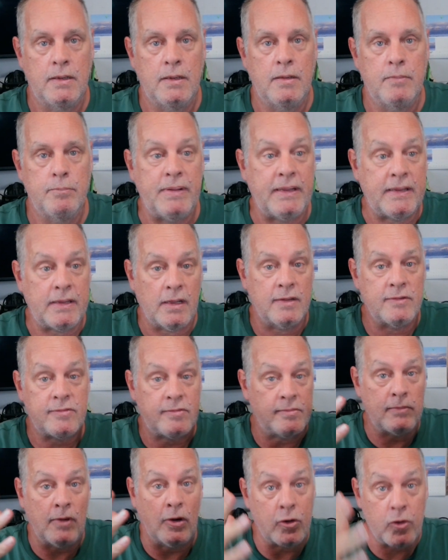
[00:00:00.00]
Because
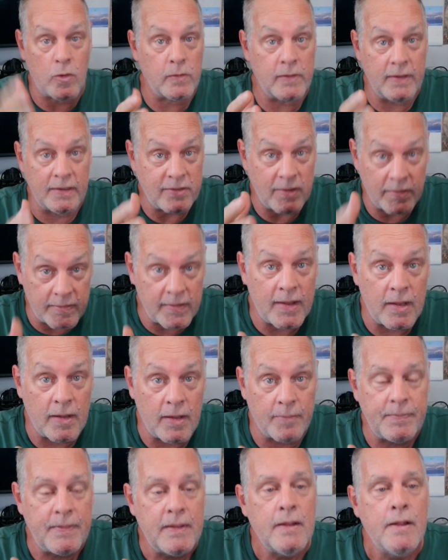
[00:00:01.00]
according to
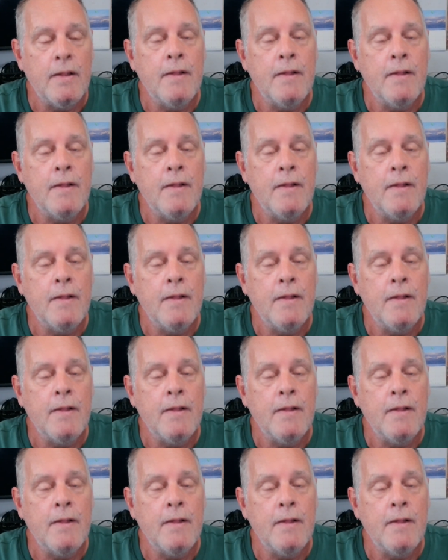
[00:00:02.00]
them,